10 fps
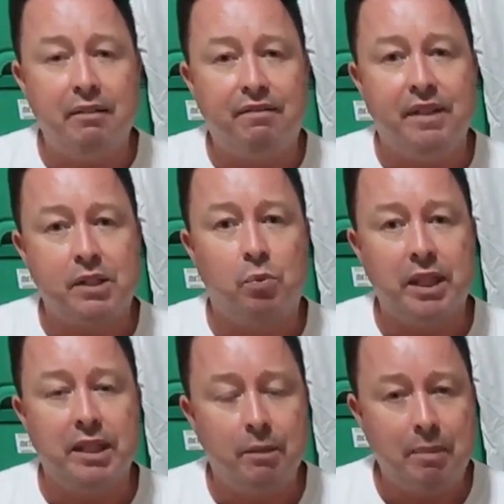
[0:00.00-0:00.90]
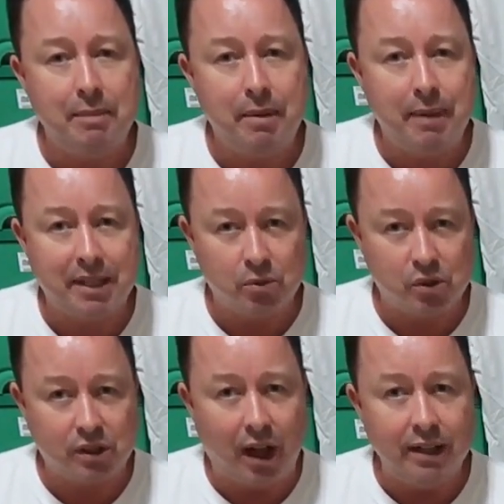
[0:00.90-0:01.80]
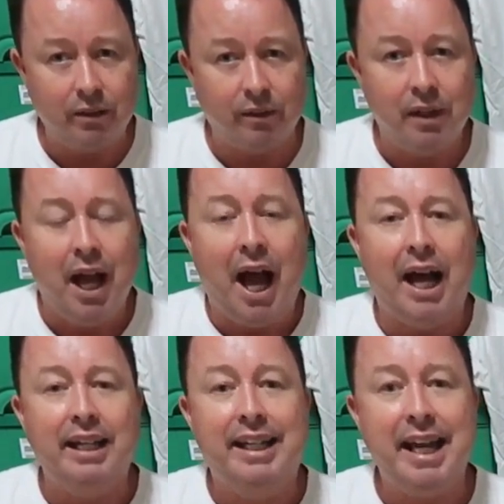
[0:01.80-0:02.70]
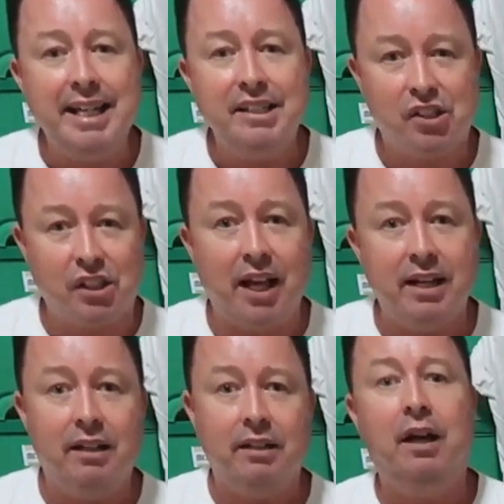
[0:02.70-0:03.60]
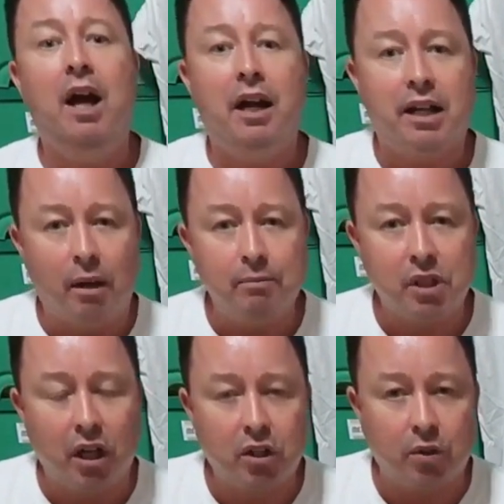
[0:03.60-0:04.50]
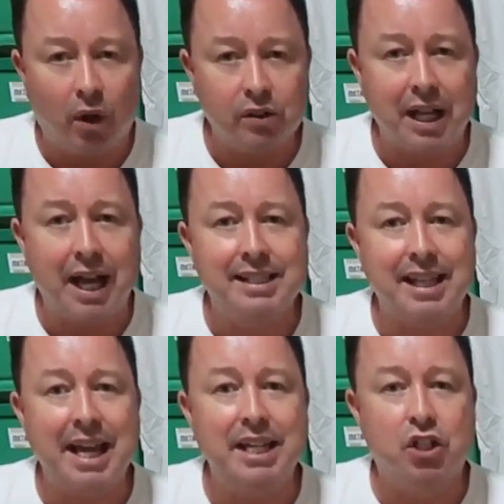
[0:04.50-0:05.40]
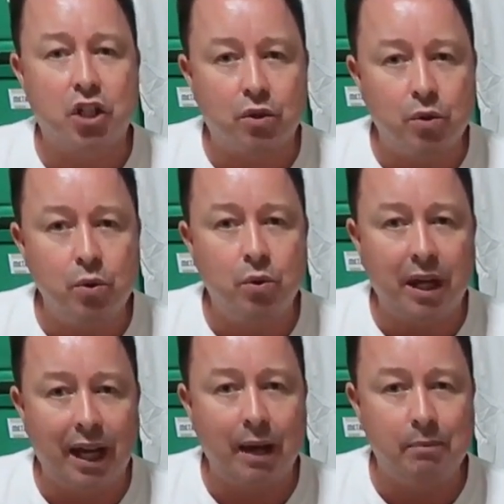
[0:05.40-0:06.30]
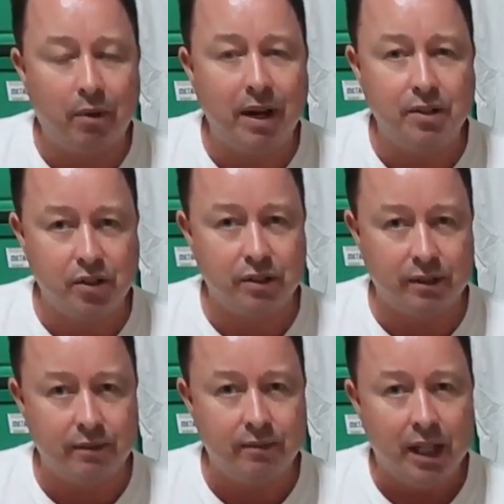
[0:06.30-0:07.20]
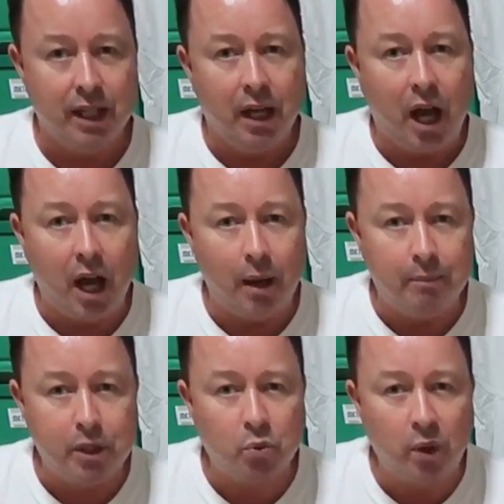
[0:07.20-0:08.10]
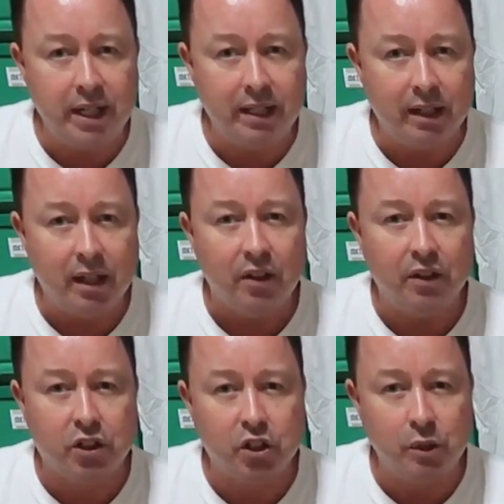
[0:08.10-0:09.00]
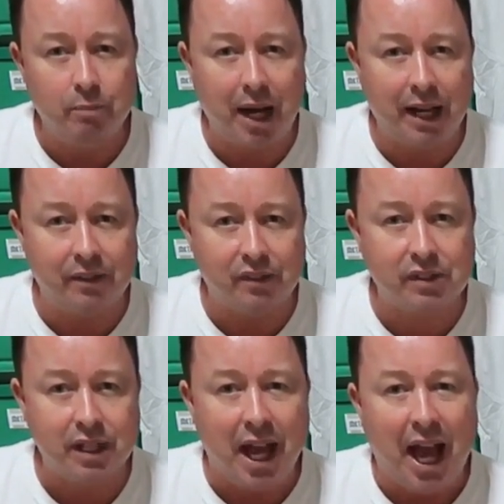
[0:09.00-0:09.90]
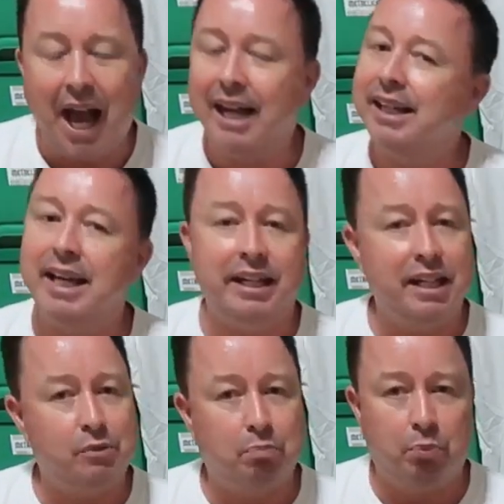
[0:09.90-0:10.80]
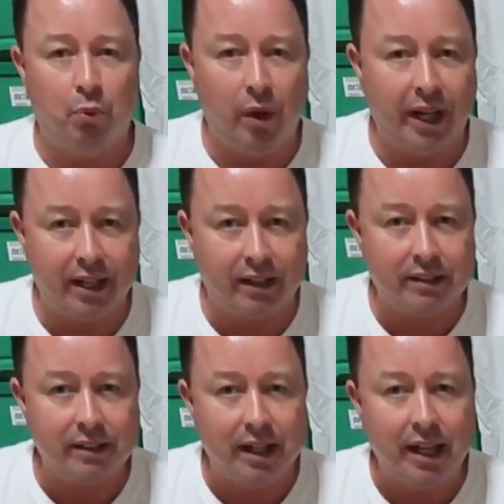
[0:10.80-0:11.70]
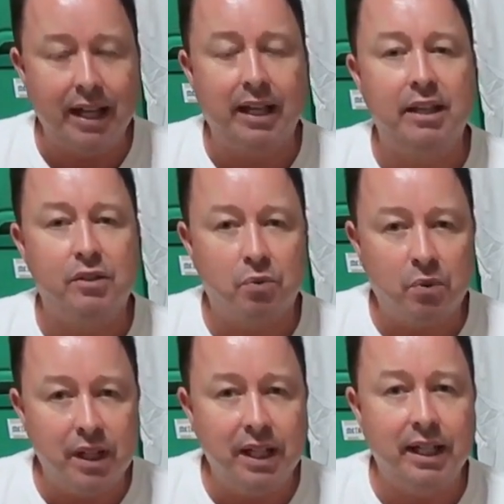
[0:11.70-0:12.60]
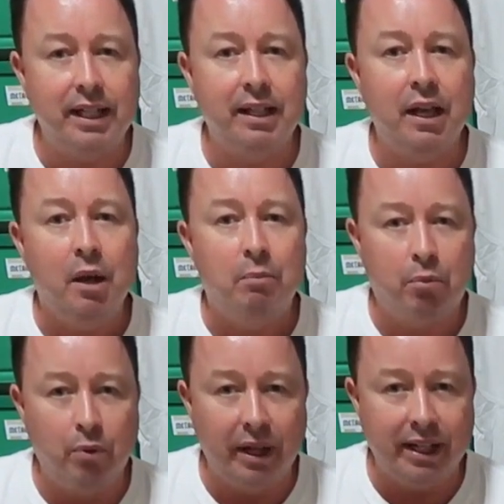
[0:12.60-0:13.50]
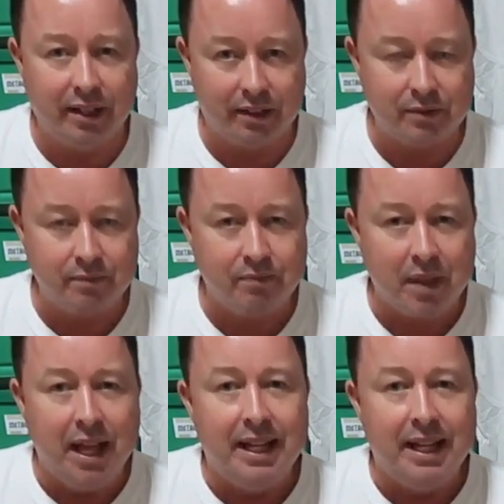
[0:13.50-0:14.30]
But it fits within the Babymetal style, and Kingslayer comes across as a true collaboration between the two bands, and it is brilliant. It is really brilliant.